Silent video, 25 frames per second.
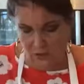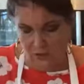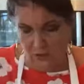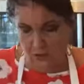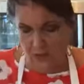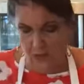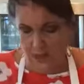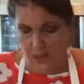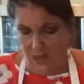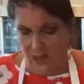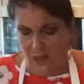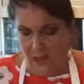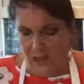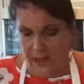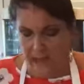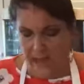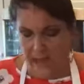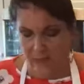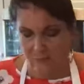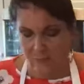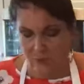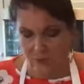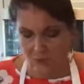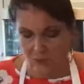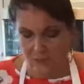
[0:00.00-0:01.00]
So
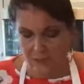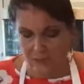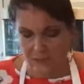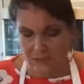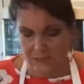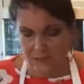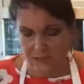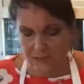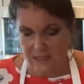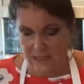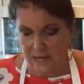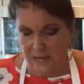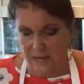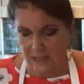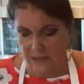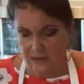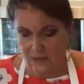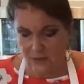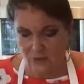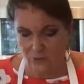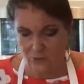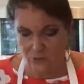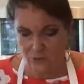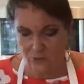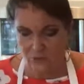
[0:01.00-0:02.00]
I'm going to say
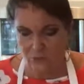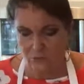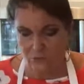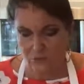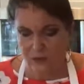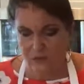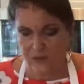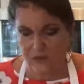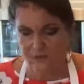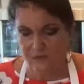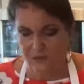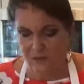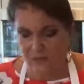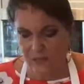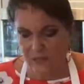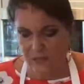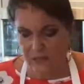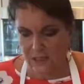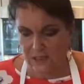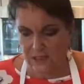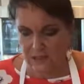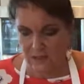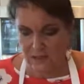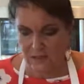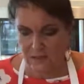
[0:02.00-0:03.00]
that three of
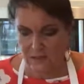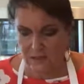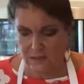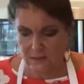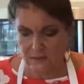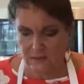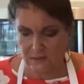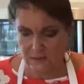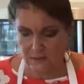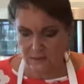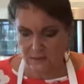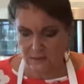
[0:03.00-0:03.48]
these